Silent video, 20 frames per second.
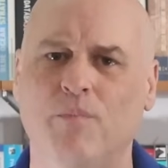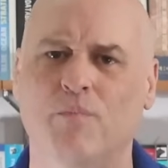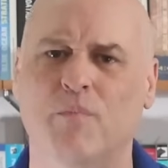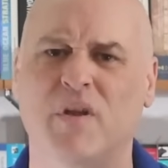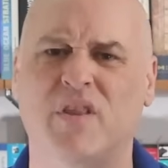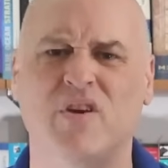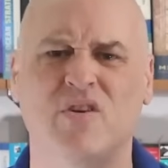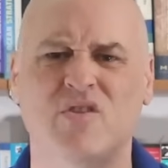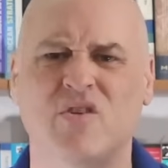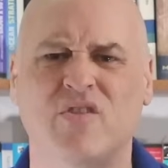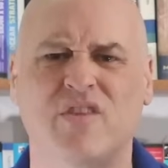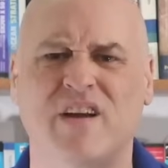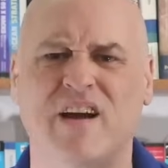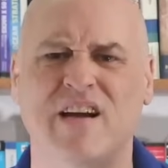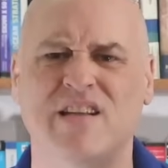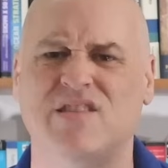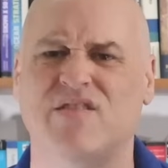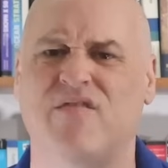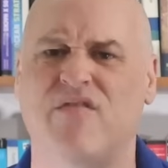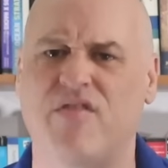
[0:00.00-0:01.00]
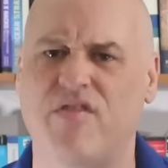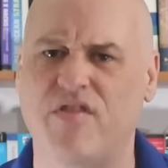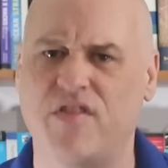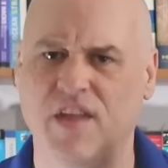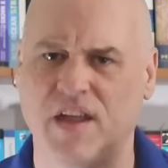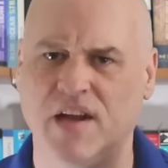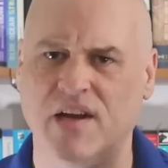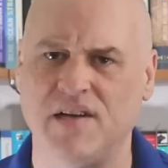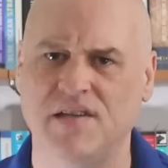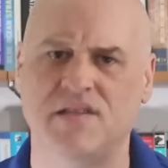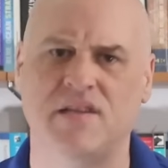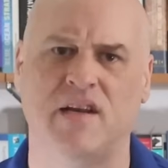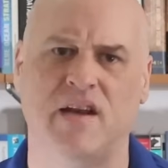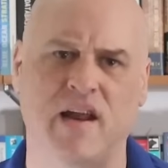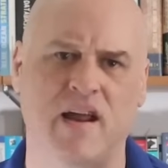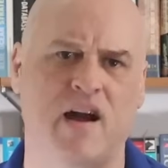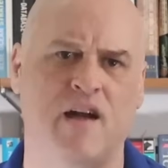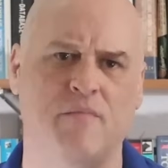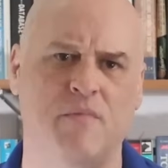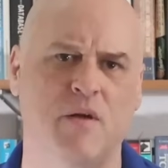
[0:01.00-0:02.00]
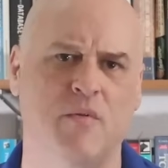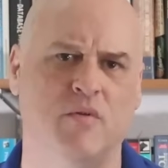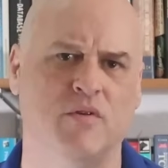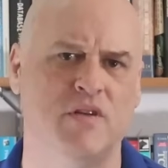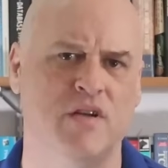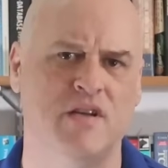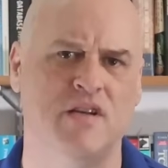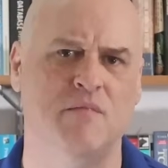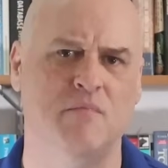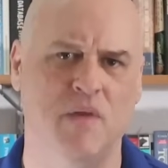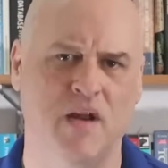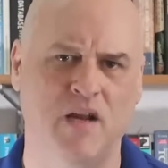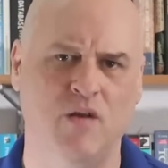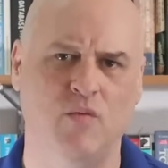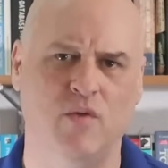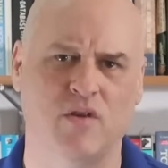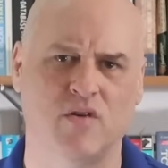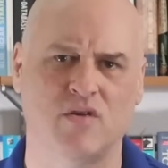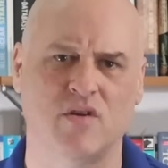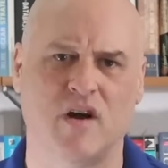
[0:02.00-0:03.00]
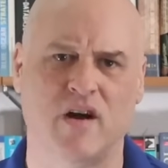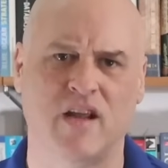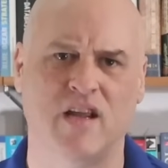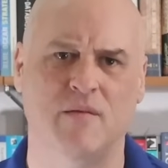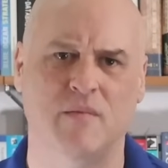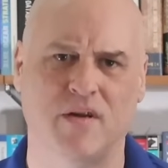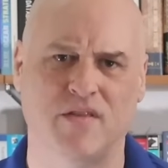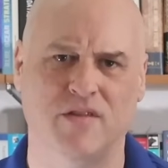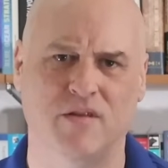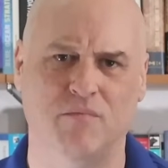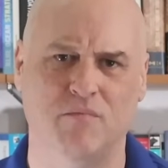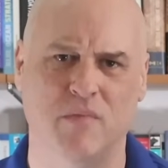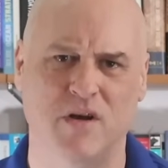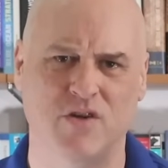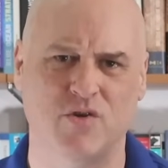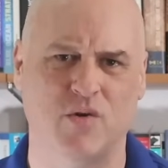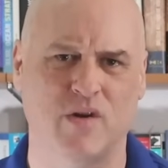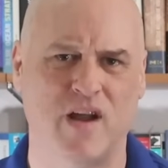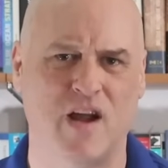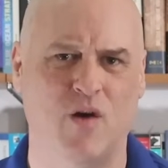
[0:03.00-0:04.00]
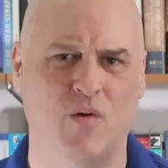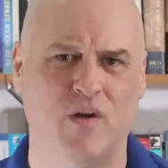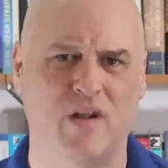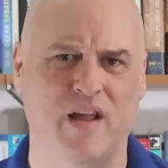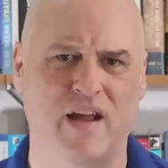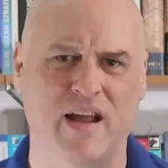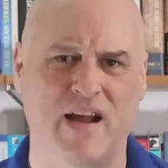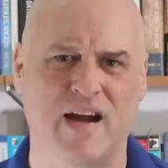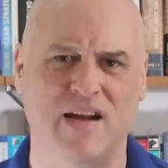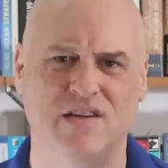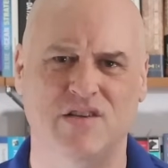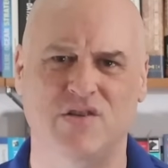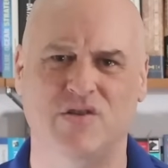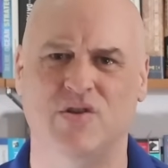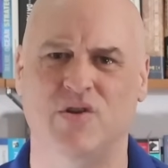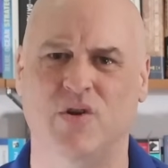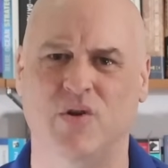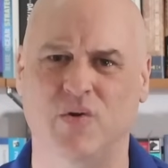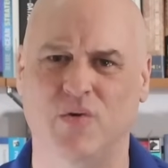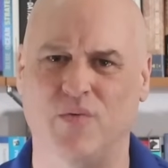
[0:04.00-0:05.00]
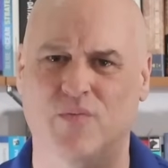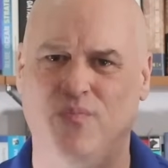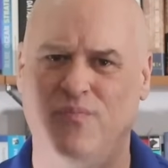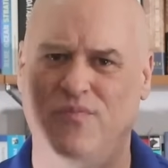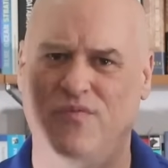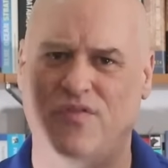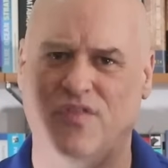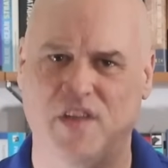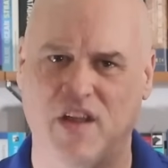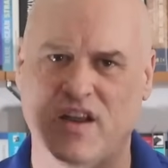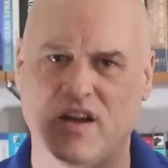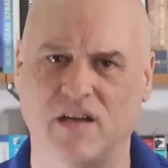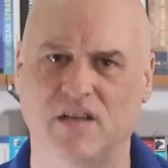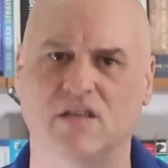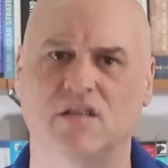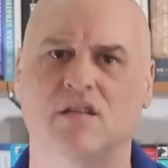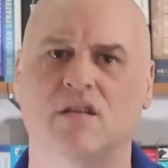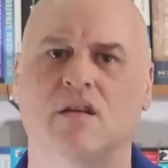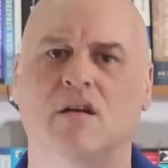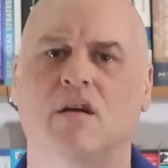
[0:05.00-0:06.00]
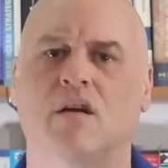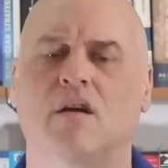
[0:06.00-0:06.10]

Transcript: But those aren't the kinds of things that AI people tend to mean when they're talking about measuring how well AI just do things.